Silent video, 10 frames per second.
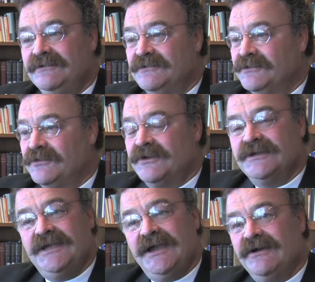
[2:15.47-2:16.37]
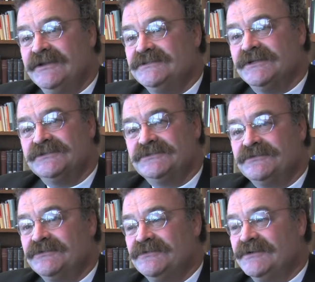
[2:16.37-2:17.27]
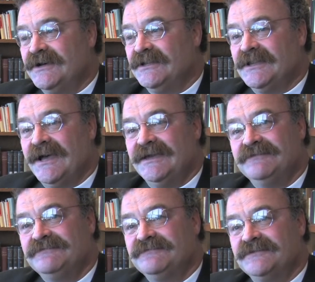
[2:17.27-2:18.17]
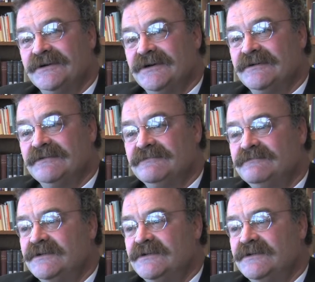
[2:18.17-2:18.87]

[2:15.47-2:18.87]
the Lord carries us through a life of